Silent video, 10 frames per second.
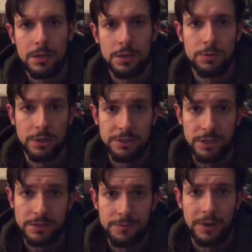really
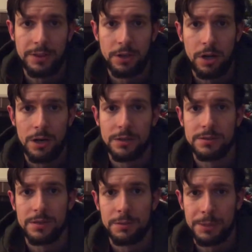justify the cost
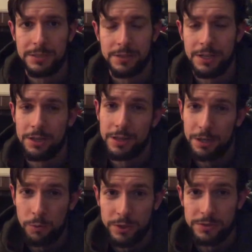on a piece of gear that I
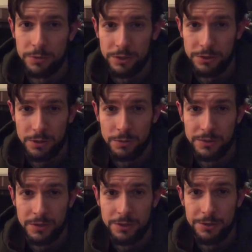wasn't really sure I was
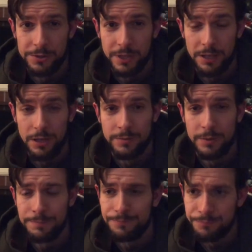going to use that often.
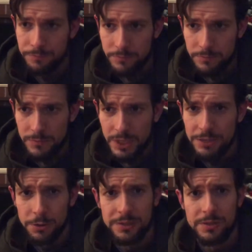
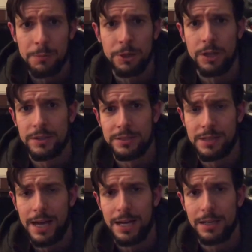So I stumbled on this
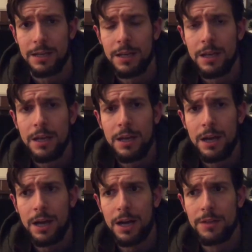guy,
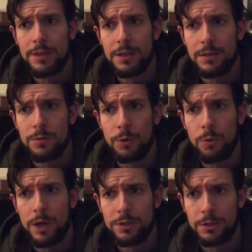the
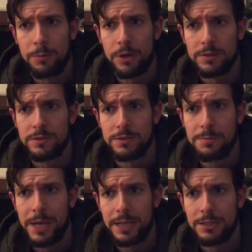Wandering Parson's
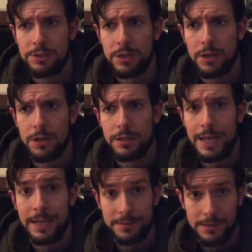page on
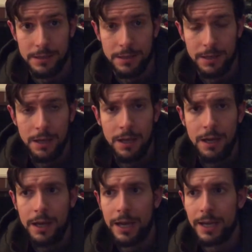Etsy,
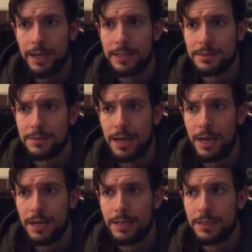and
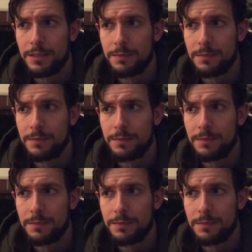I